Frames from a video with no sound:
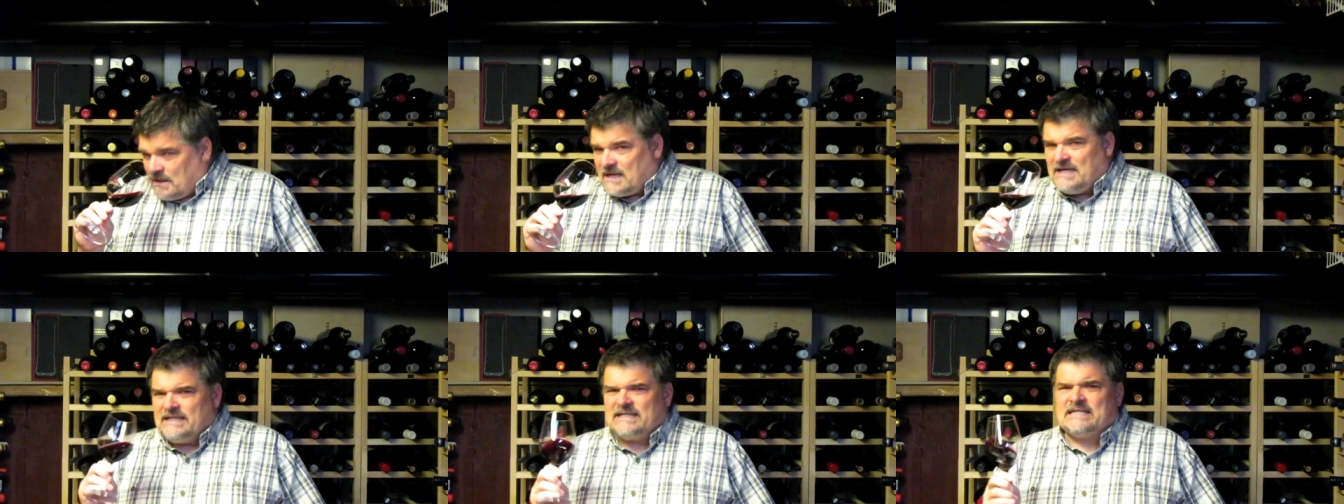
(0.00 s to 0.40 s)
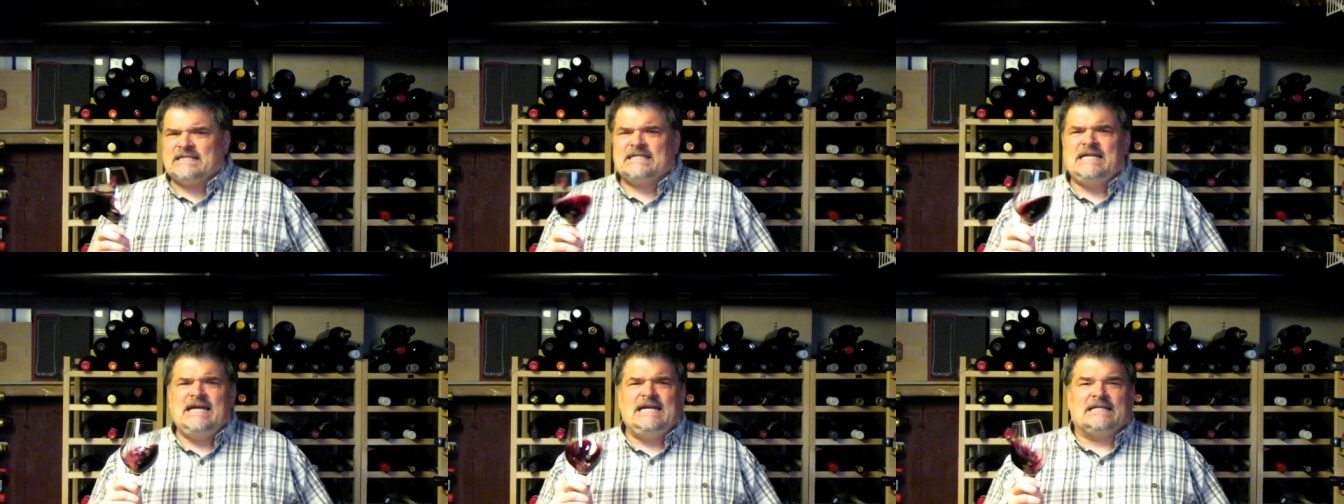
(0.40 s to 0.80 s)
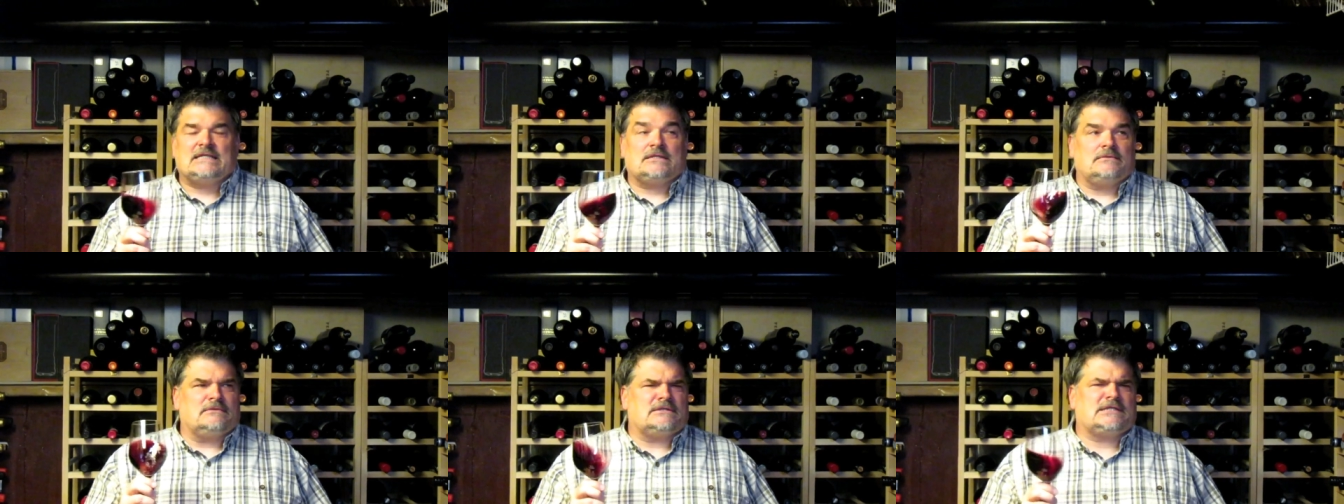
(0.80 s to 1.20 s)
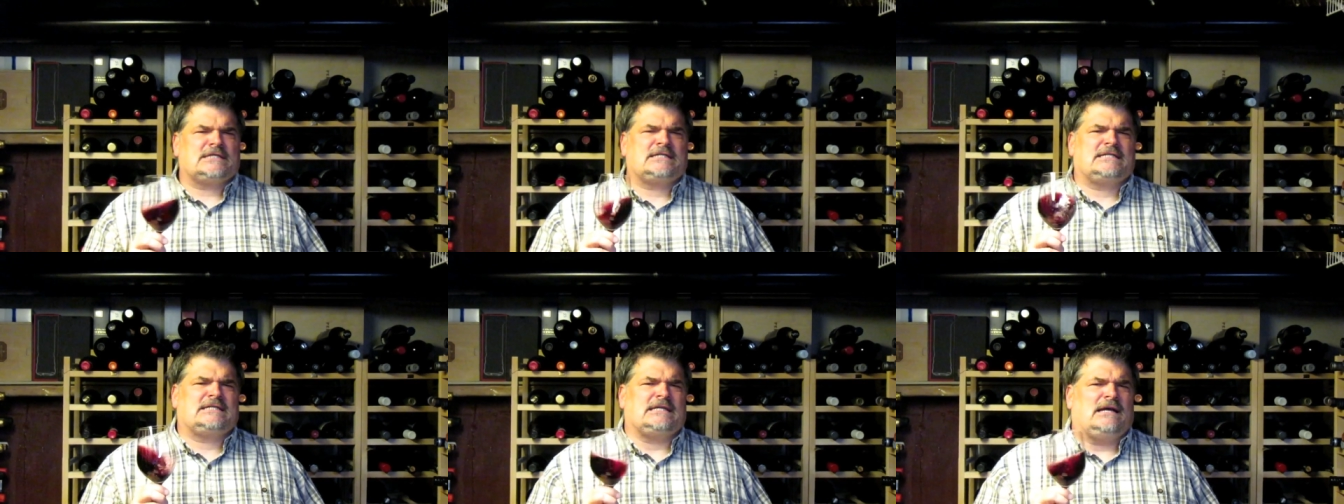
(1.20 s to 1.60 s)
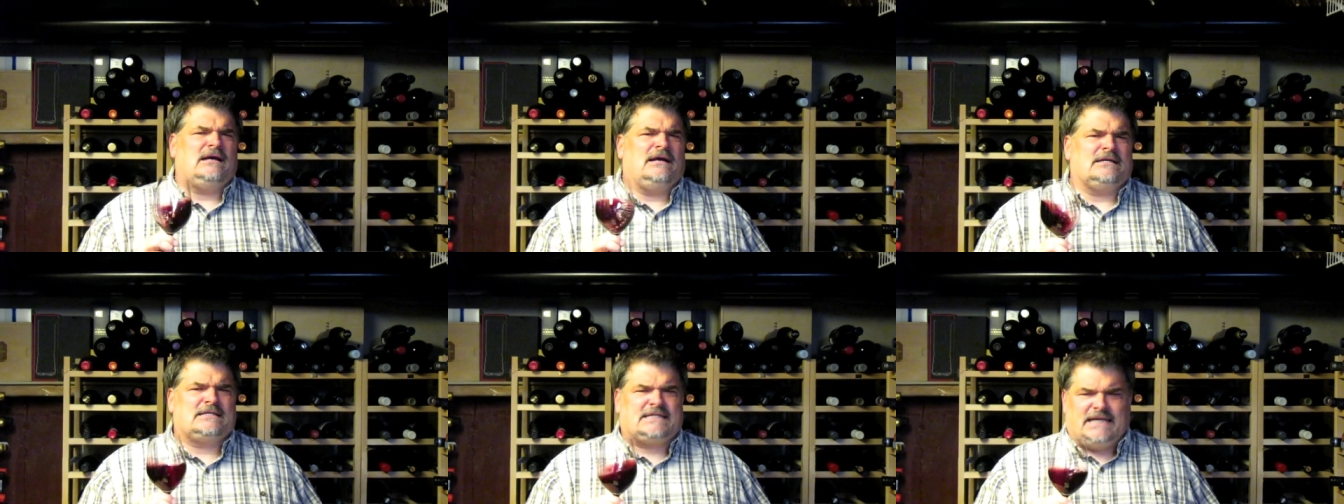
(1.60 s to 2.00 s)
cassis,
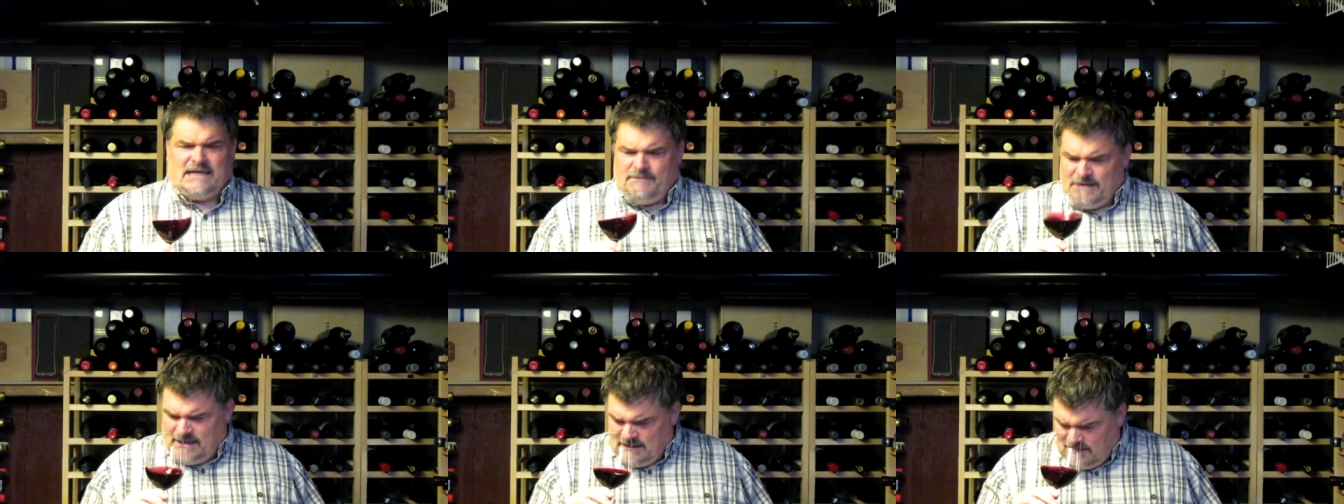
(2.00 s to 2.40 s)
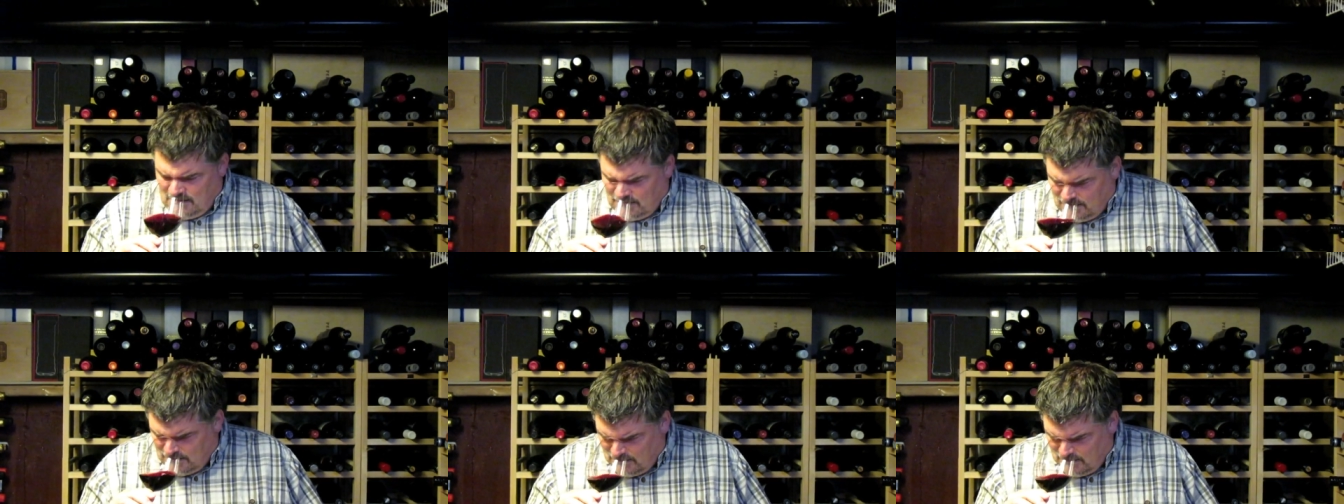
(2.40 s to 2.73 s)
uh, cinnamon,